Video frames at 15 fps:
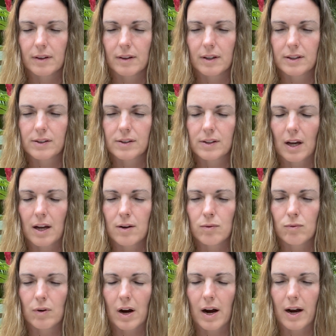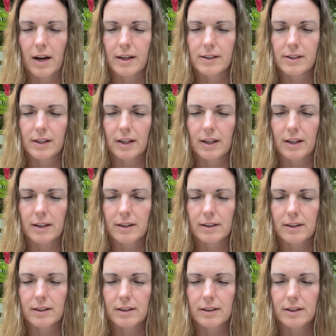The sun rising
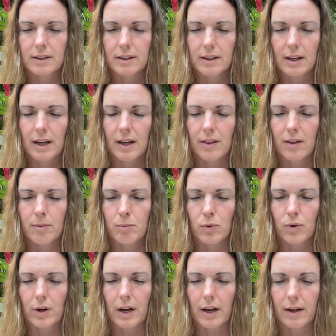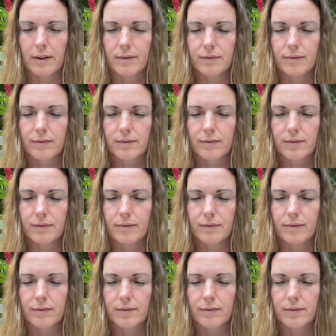in the morning.